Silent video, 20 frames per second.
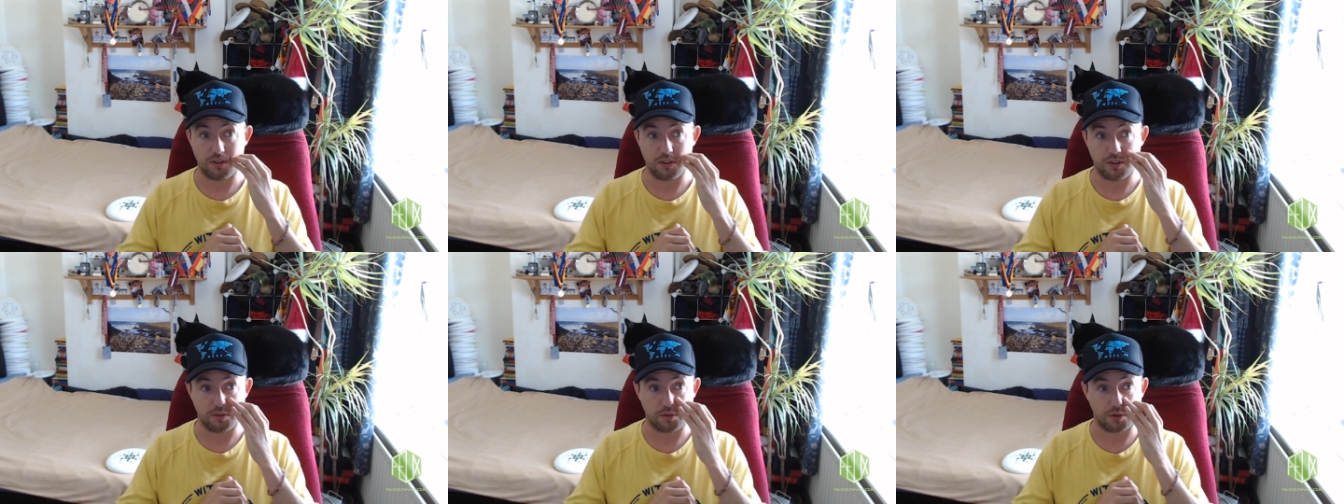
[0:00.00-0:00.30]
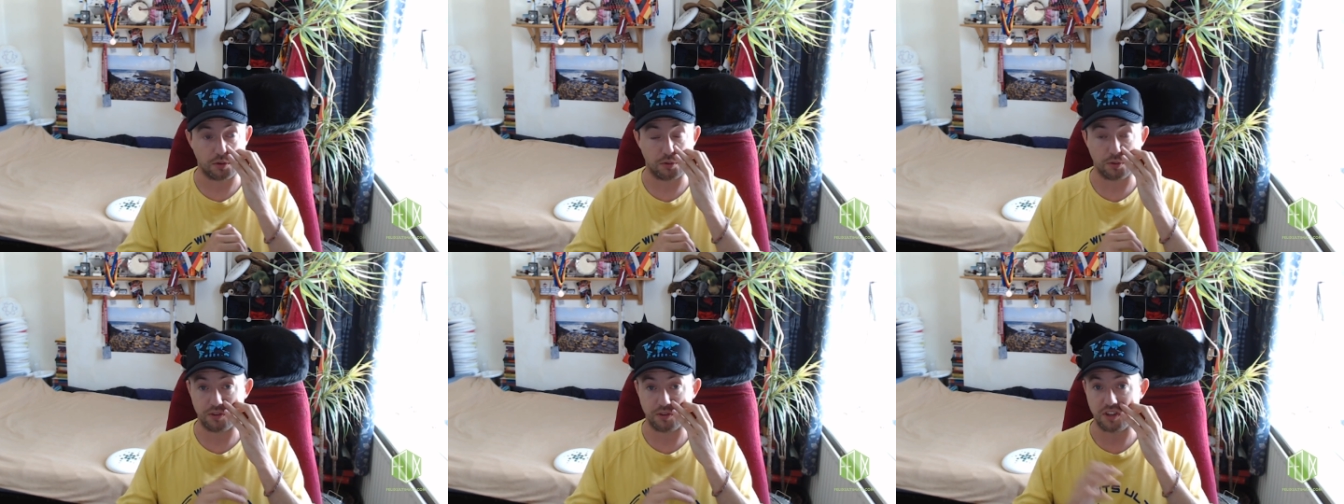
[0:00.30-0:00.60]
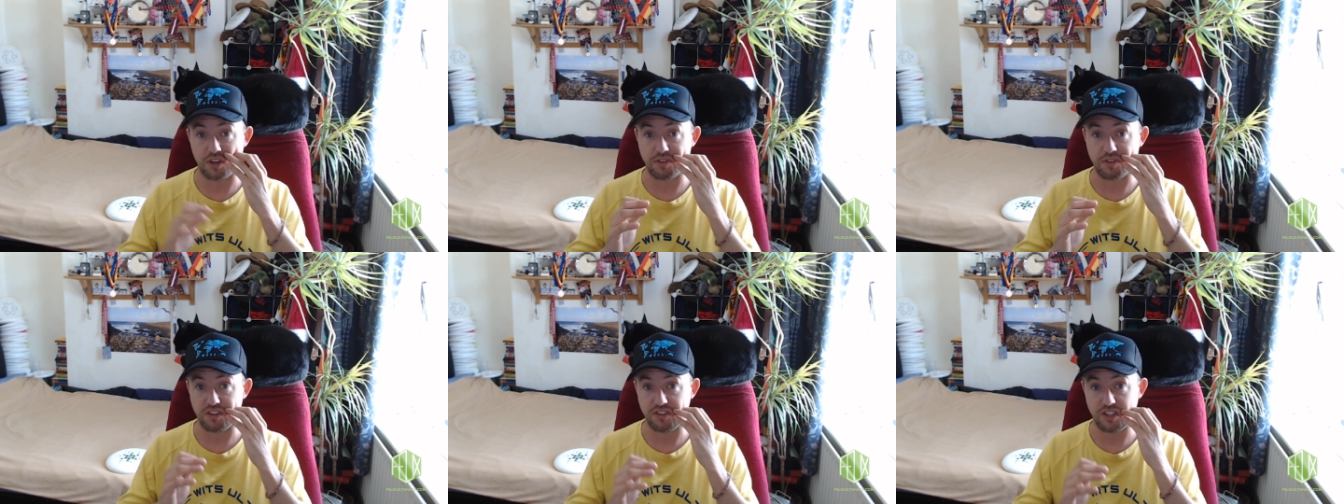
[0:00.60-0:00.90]
with almost
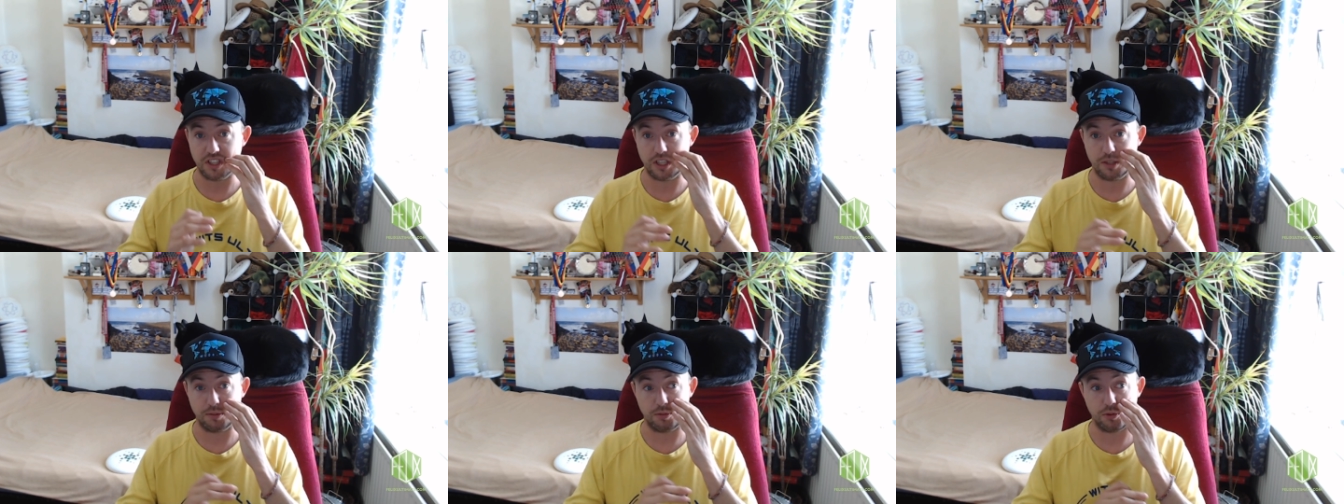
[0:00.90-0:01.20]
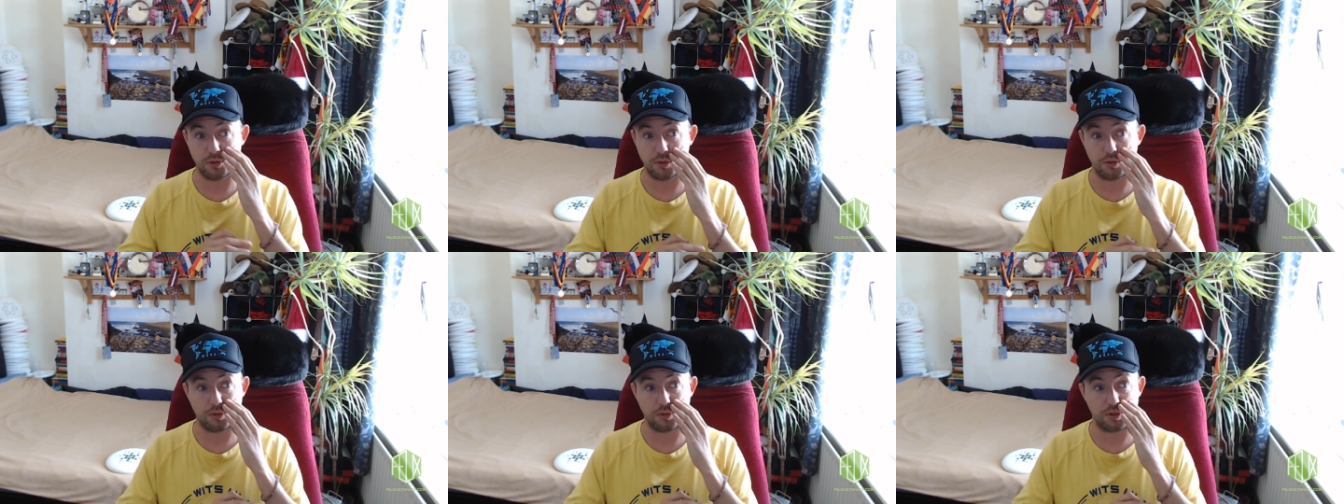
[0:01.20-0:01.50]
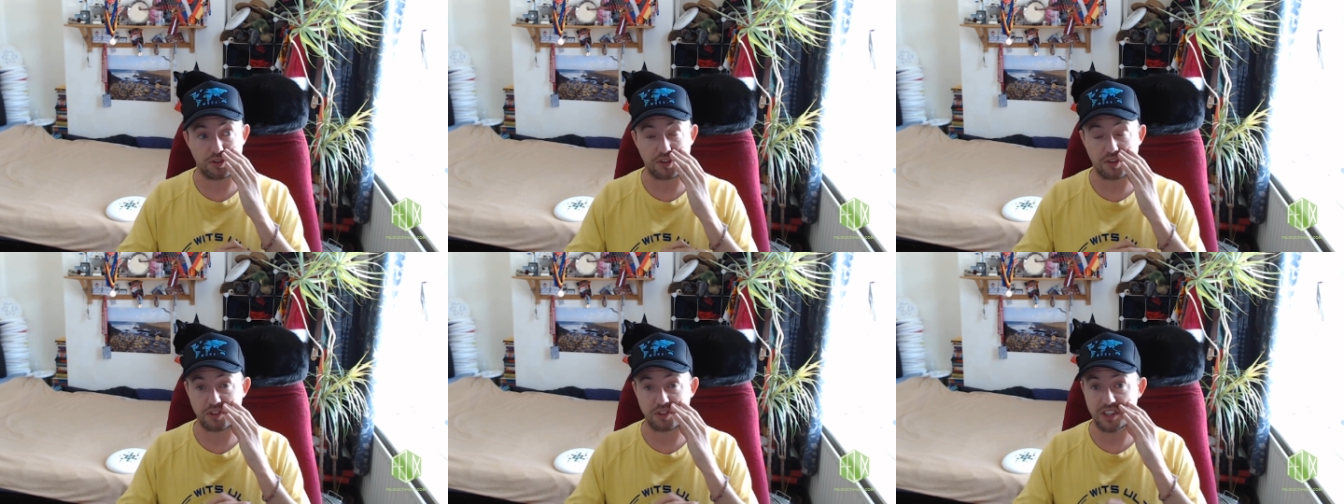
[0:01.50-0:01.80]
every team,
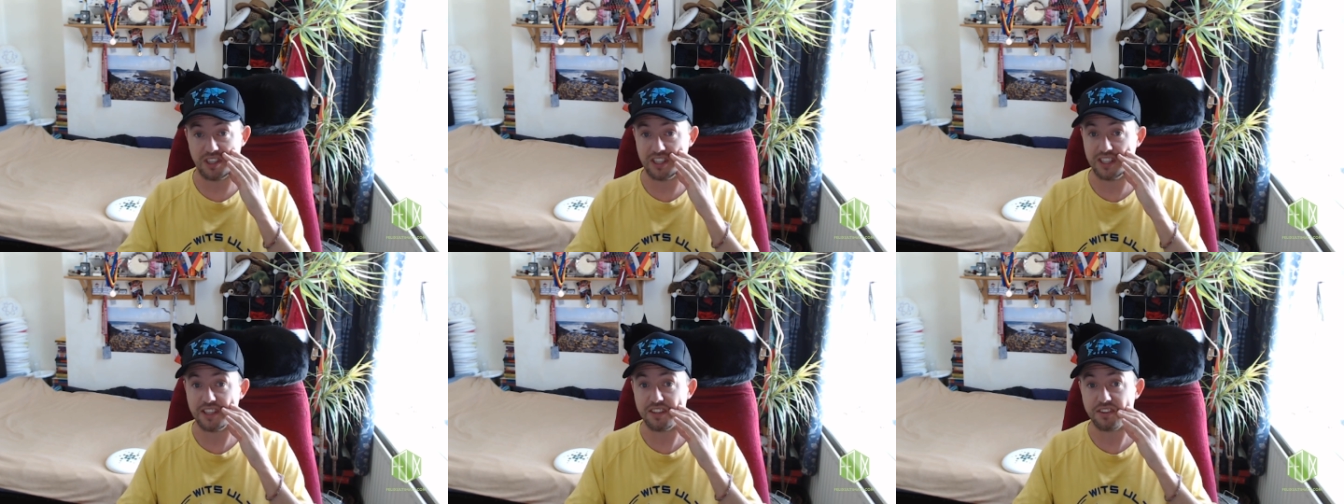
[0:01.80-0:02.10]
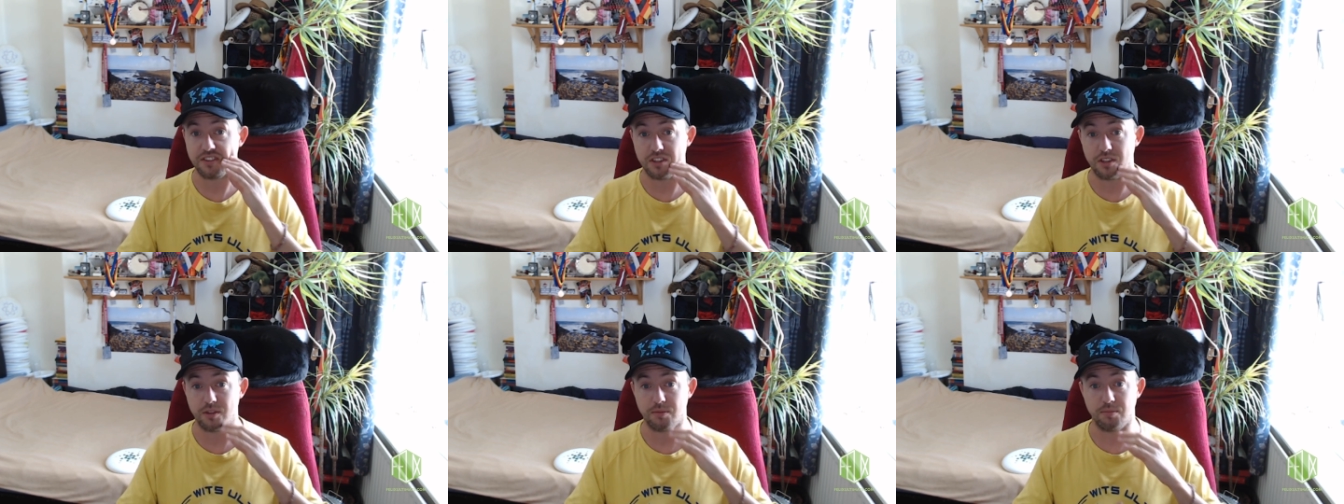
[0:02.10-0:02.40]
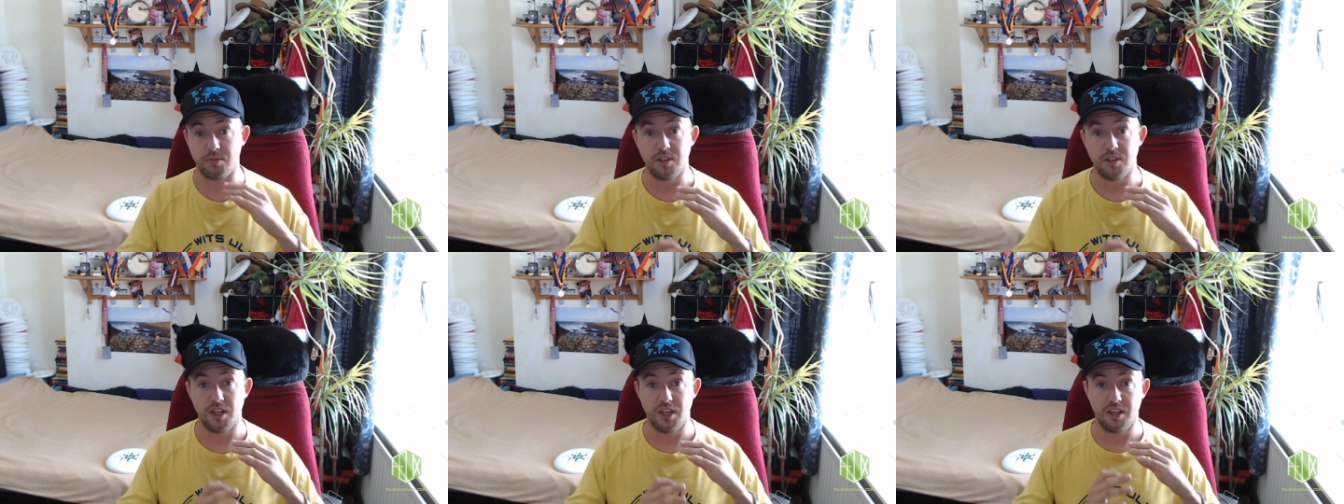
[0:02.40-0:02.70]
almost every elite
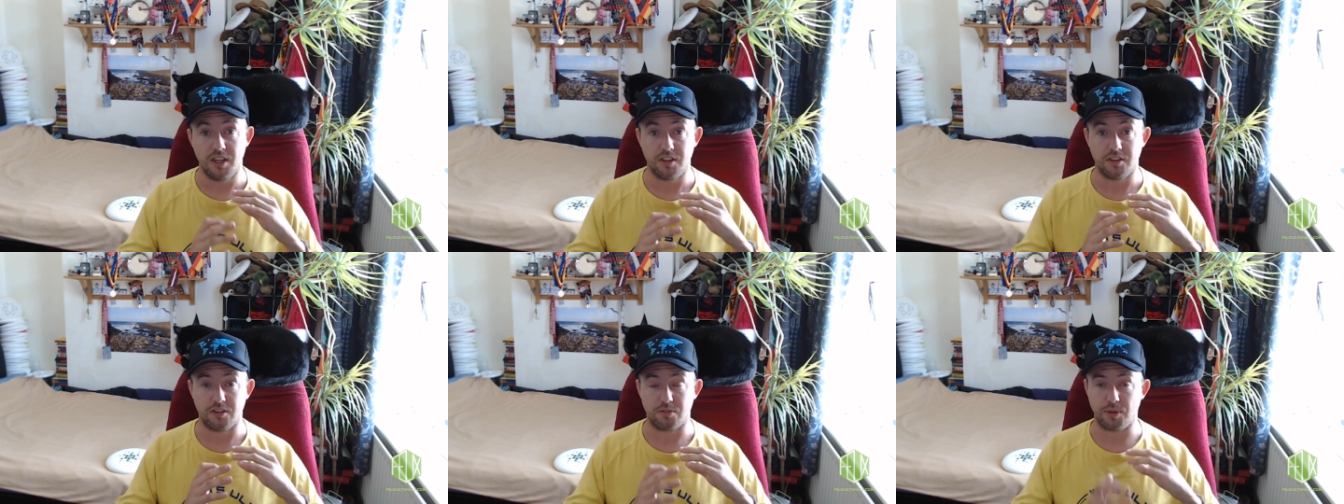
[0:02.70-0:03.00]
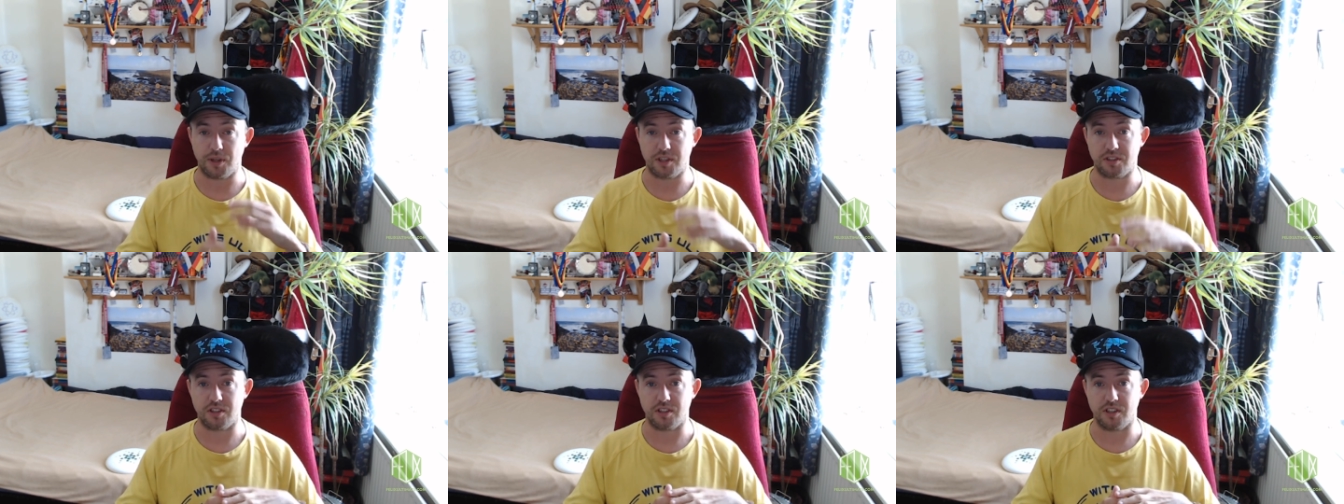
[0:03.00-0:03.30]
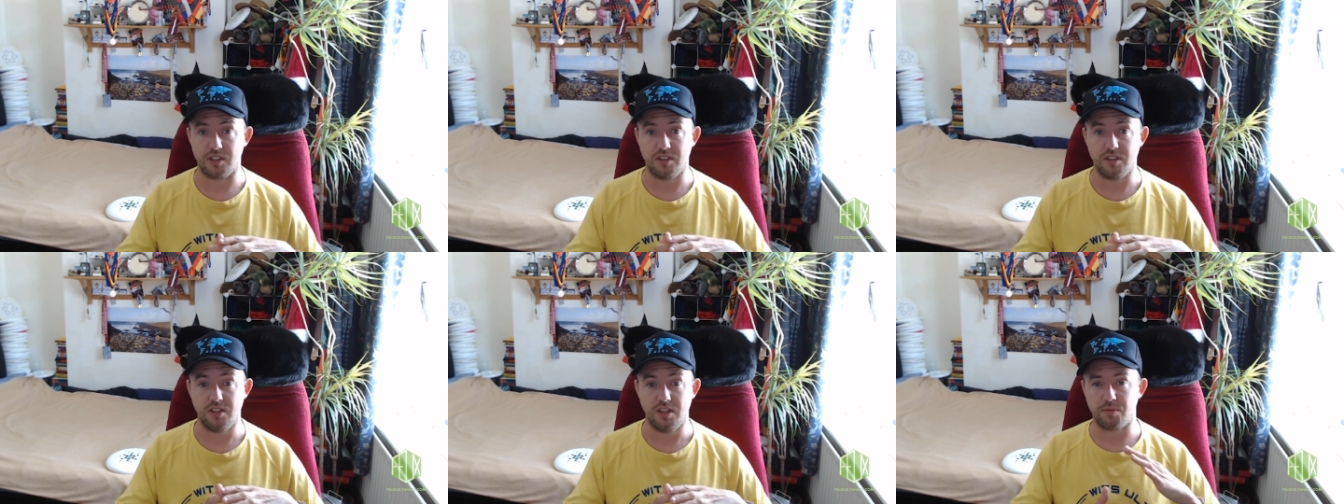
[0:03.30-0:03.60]
team
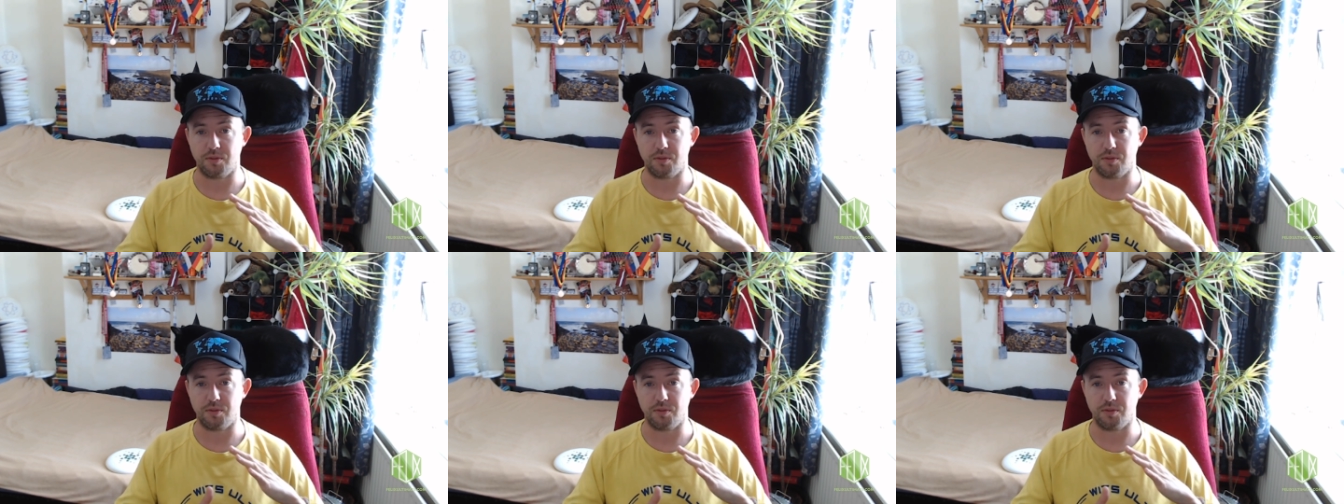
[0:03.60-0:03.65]
especially.